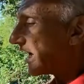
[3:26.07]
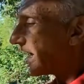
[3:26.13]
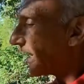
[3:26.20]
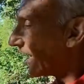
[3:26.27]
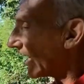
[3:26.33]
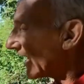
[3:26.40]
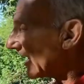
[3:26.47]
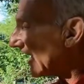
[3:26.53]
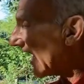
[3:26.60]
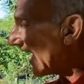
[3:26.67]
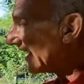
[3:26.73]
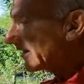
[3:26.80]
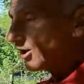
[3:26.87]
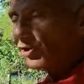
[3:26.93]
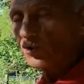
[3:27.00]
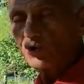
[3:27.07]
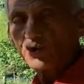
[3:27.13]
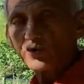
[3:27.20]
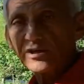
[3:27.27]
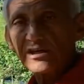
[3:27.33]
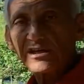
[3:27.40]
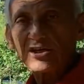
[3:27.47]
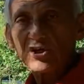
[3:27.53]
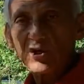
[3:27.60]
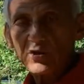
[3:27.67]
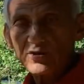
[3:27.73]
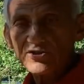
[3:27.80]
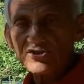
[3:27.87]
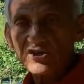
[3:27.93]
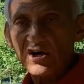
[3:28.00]
not to the
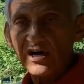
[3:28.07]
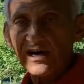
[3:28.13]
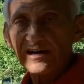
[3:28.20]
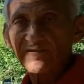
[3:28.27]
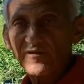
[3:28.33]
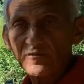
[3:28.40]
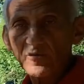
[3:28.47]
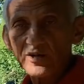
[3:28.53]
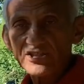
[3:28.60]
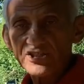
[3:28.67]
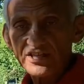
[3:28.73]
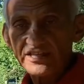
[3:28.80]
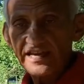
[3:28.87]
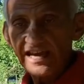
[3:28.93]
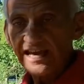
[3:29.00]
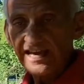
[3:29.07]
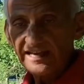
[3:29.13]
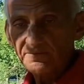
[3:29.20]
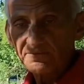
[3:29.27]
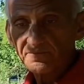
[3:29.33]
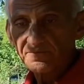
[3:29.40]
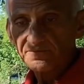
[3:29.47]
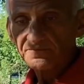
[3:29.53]
cold side from whence it came,